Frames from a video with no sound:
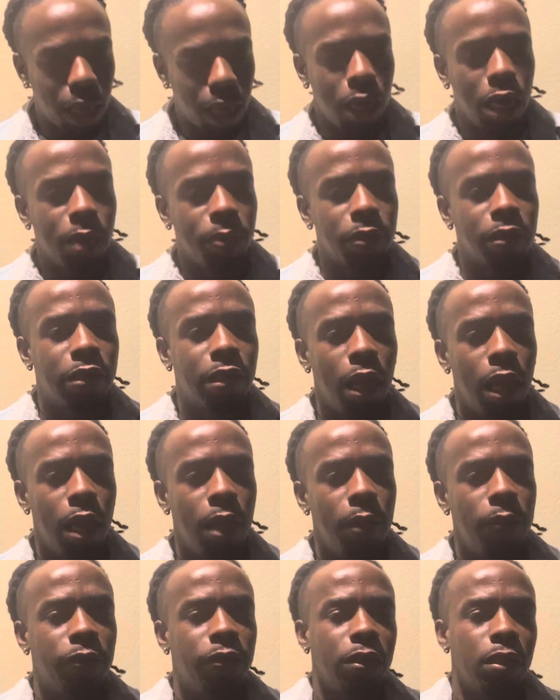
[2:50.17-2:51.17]
a couple
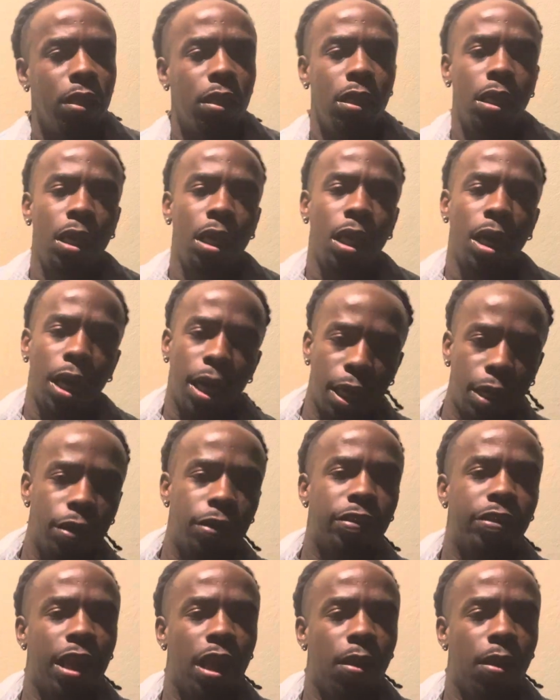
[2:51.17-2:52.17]
times and
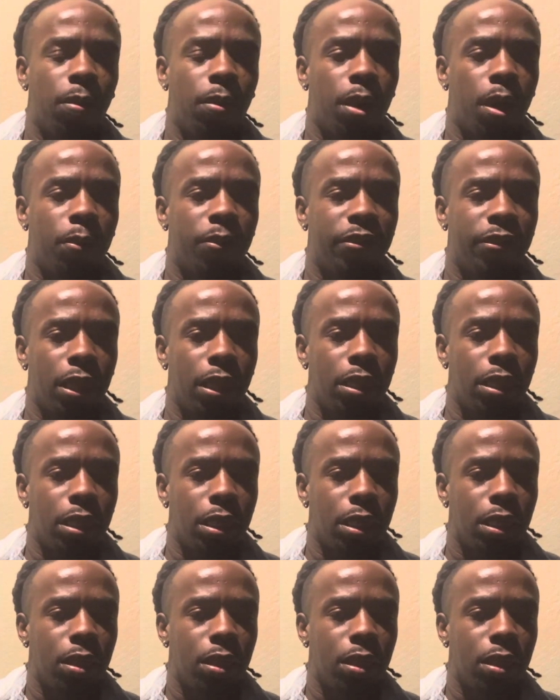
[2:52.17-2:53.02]
understand what I'm saying.